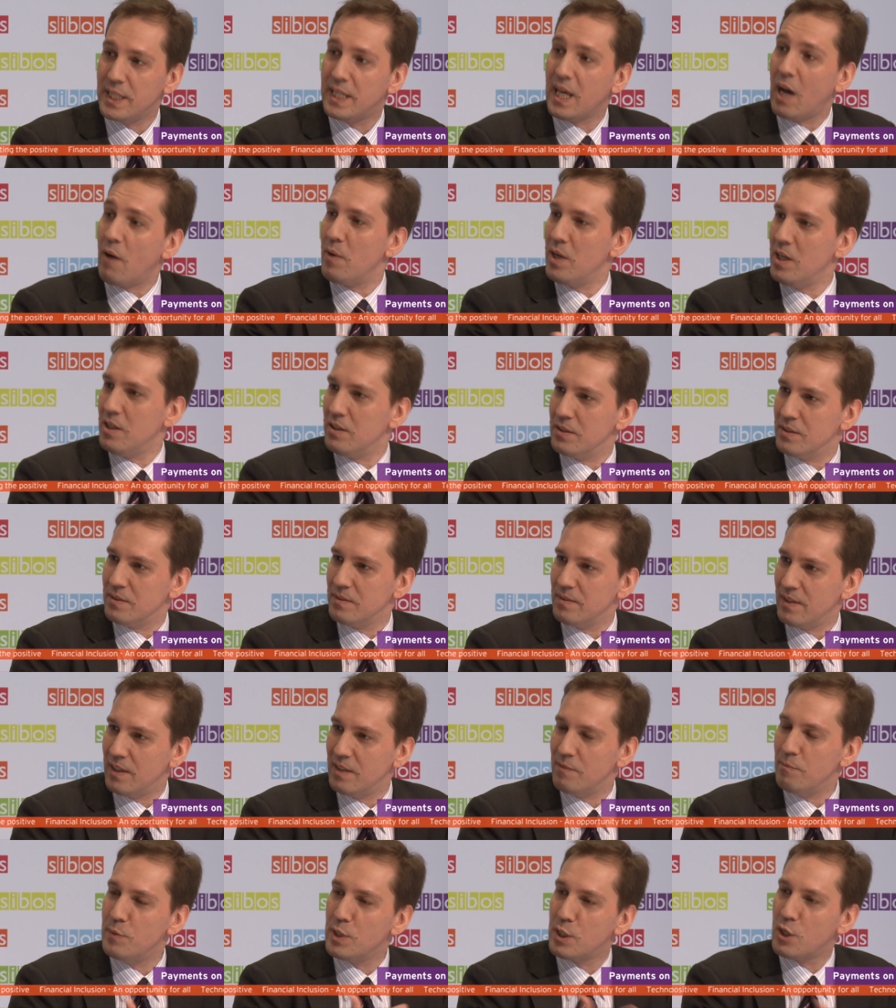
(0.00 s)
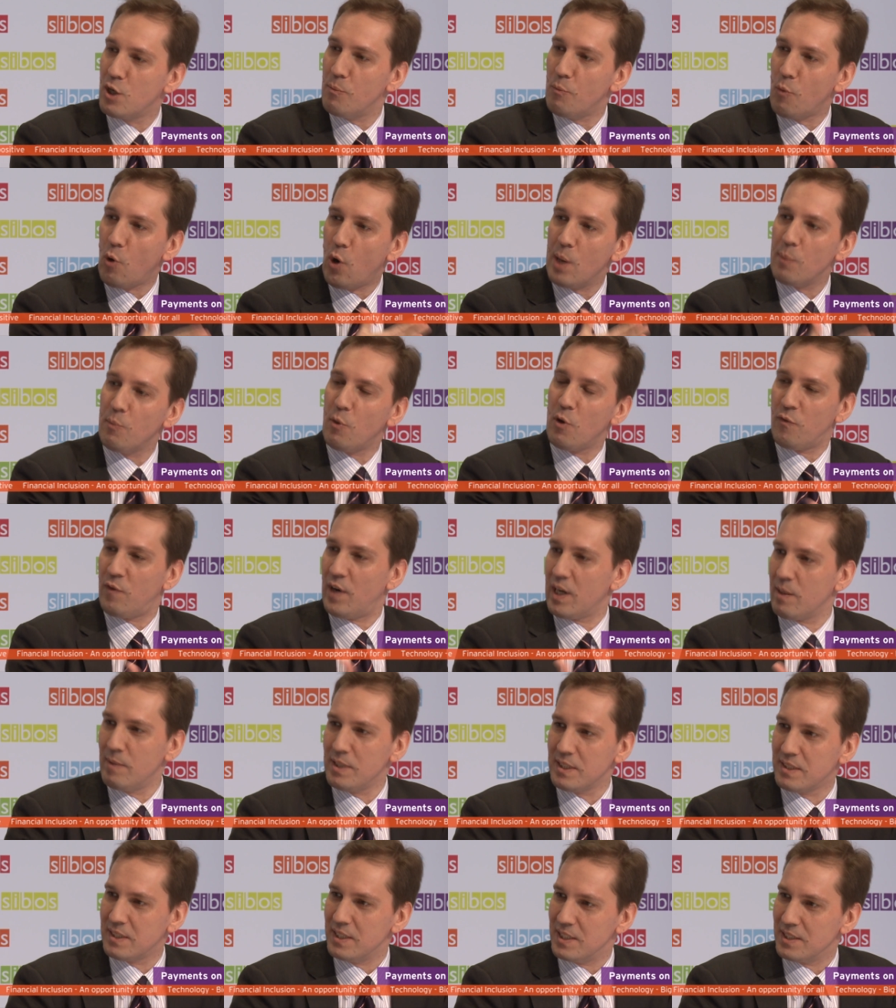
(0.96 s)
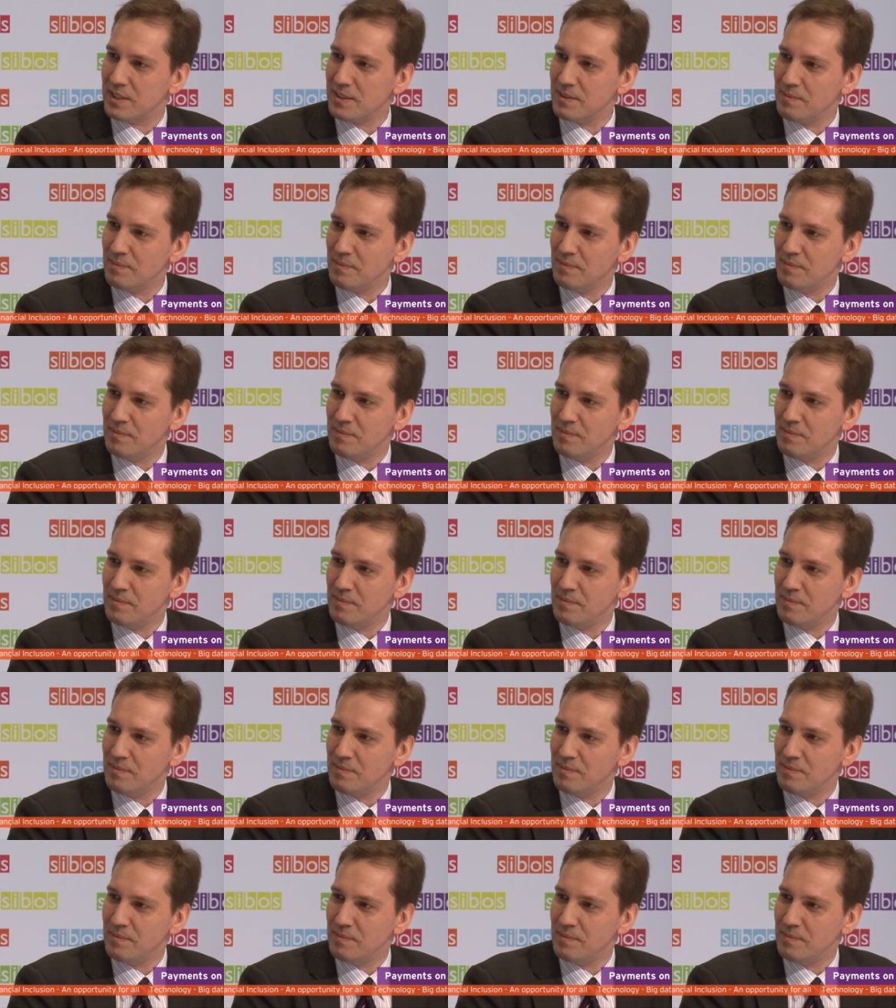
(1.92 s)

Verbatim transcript: will carry on and become more and more fragmented